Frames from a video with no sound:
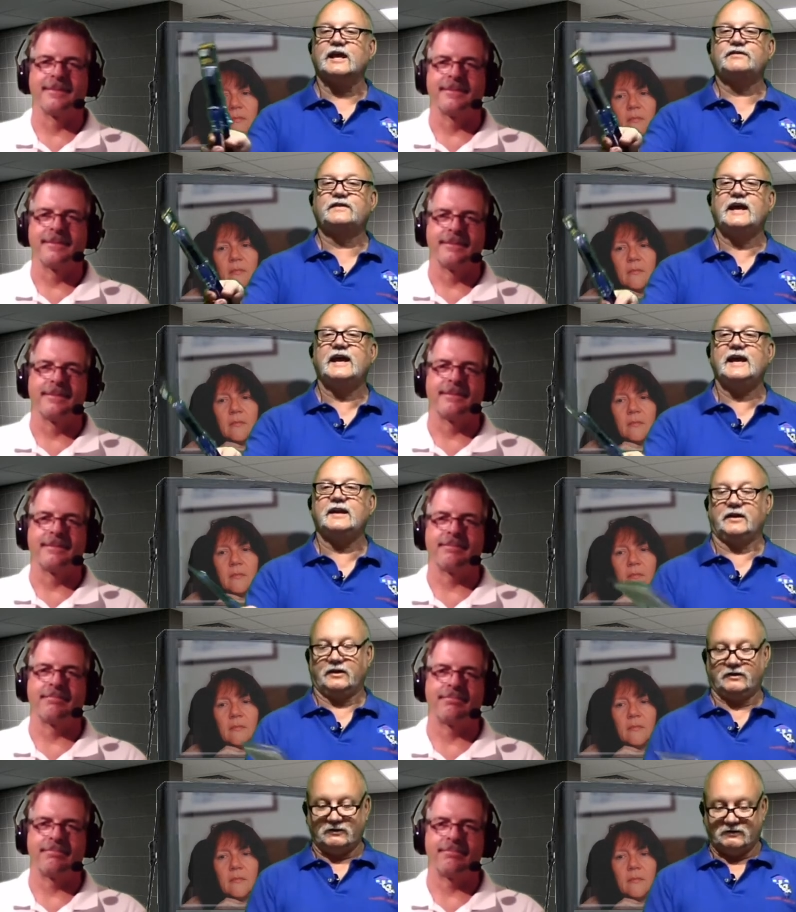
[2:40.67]

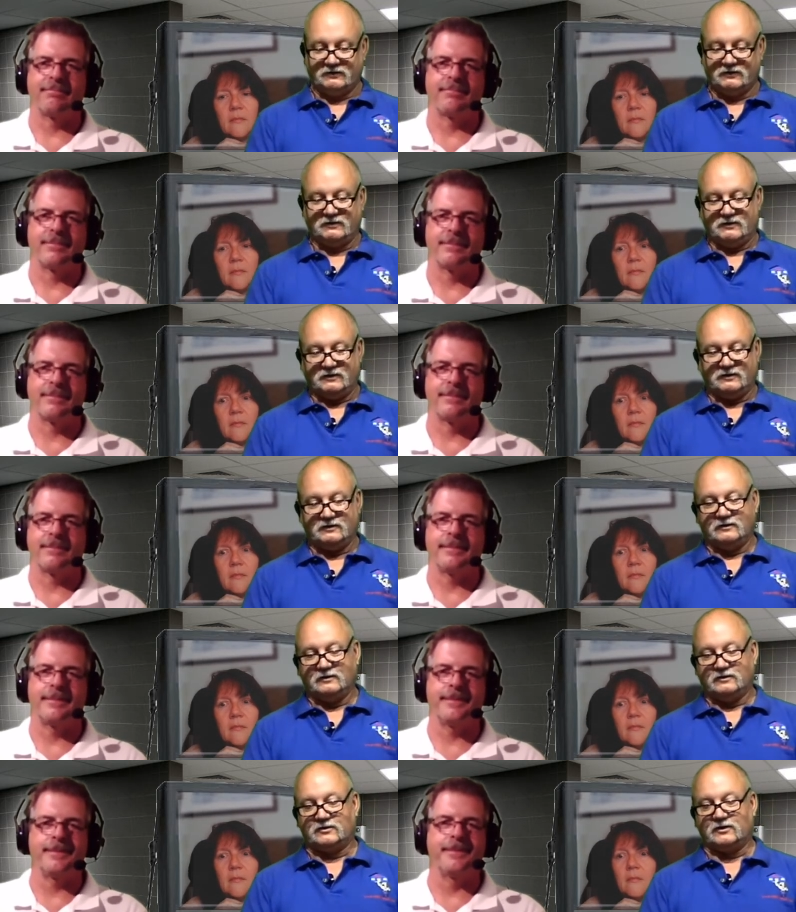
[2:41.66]
Speaker 1: left-handed.
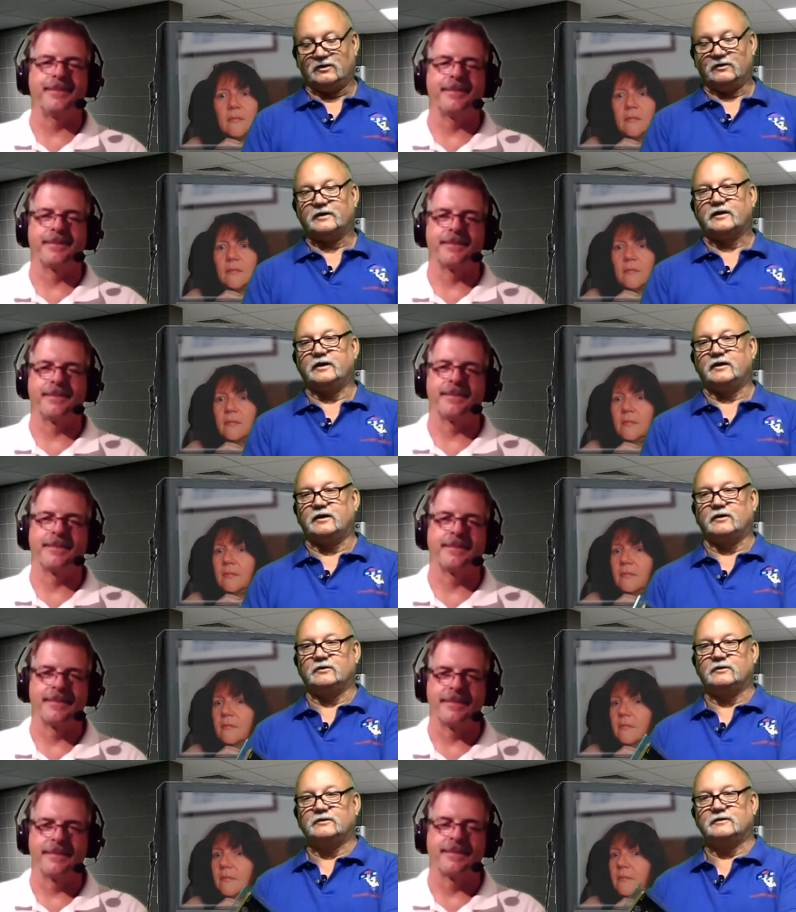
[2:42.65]
Hmm. so there
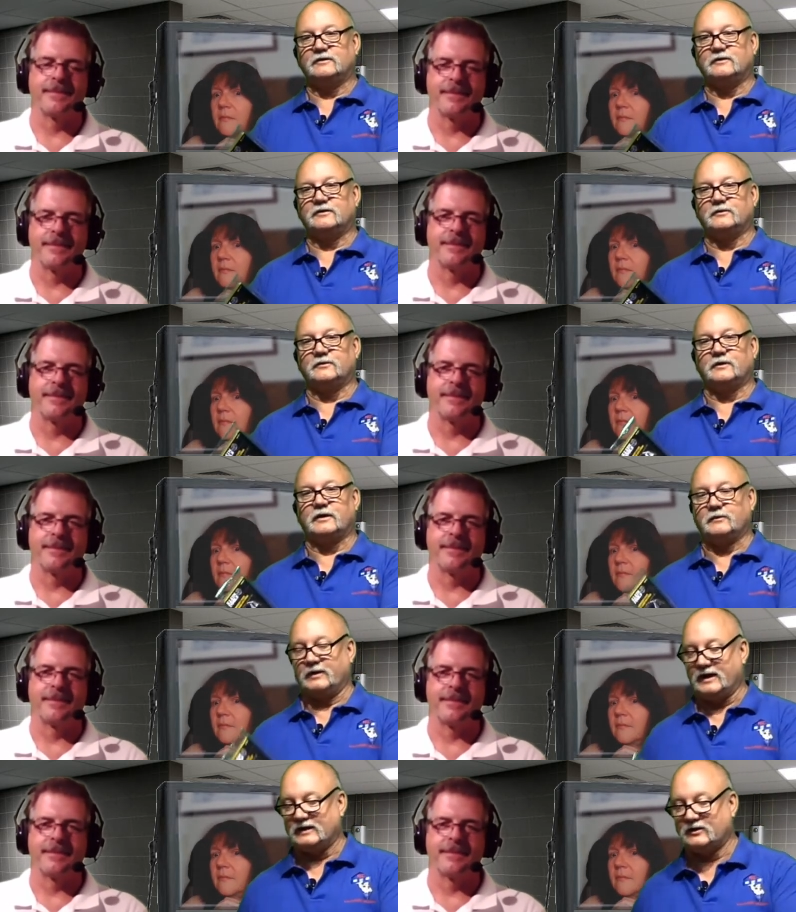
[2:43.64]
you go.
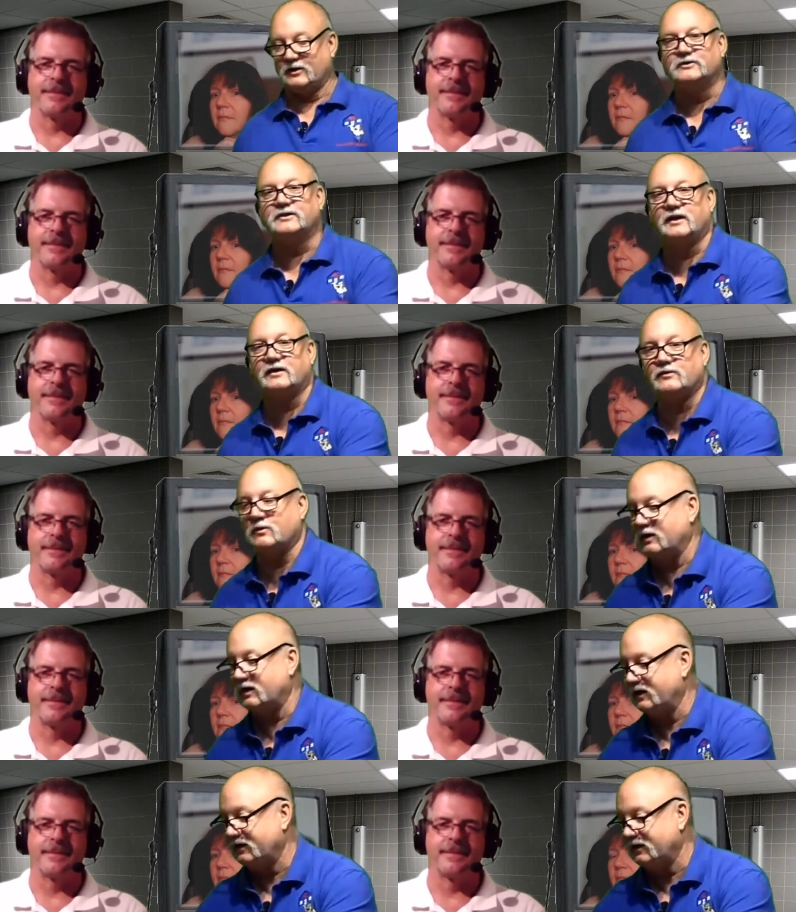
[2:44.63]
We got those to
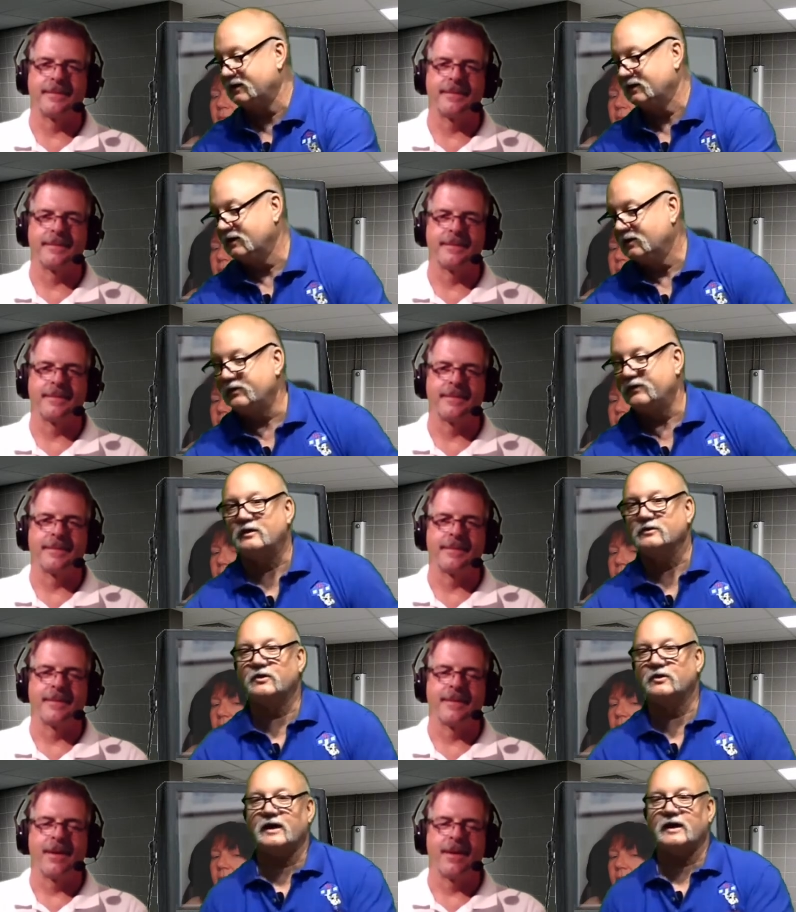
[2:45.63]
give away.
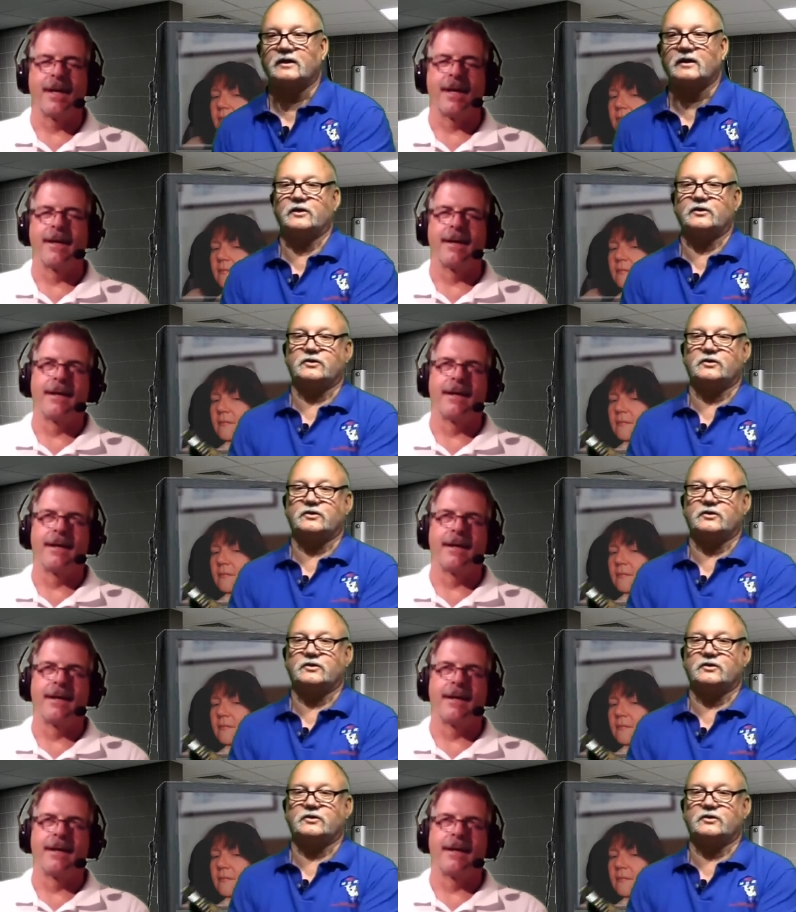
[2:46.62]
We've also got